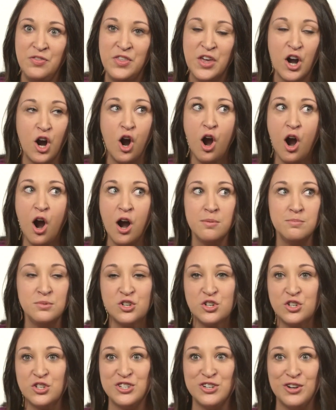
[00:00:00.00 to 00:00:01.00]
that our
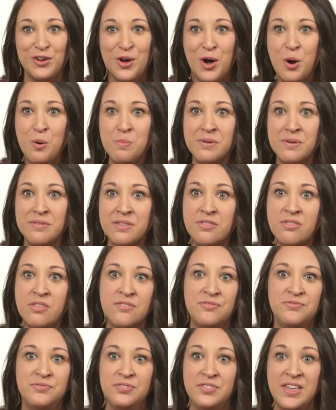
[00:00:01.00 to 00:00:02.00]
arms are still open,
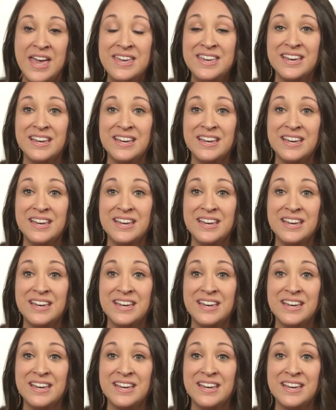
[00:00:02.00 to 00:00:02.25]
that they